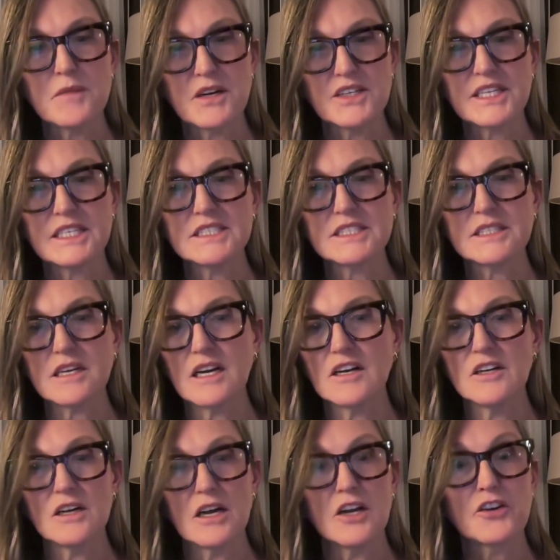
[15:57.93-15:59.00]
markets
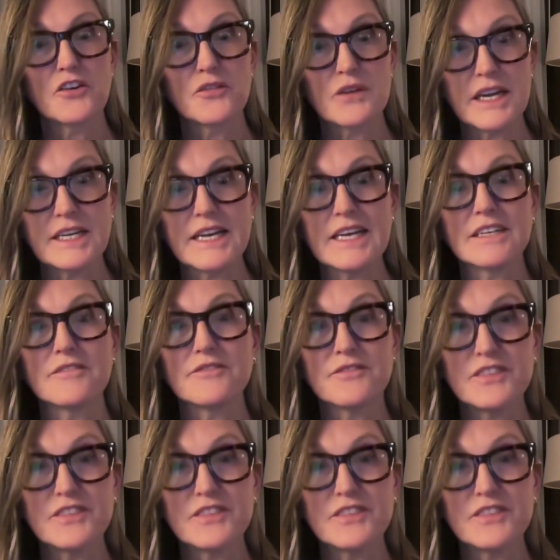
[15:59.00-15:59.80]
are a great and